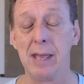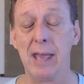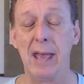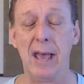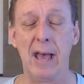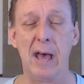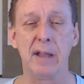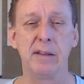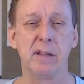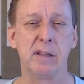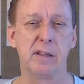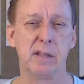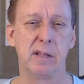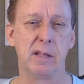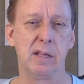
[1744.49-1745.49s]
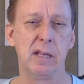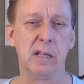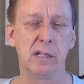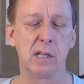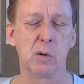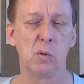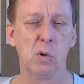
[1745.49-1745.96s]
and the
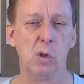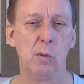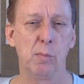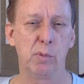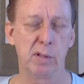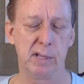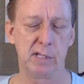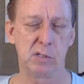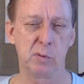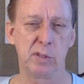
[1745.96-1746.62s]
healing placed